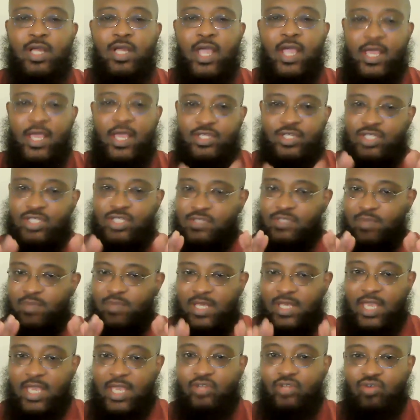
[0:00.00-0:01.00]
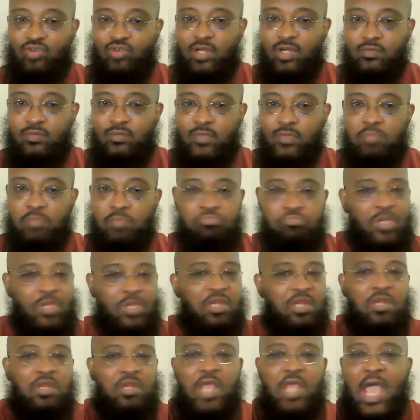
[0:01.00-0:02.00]
is just make hijrah
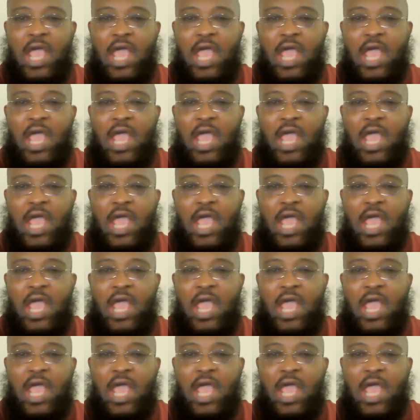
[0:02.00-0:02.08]
and then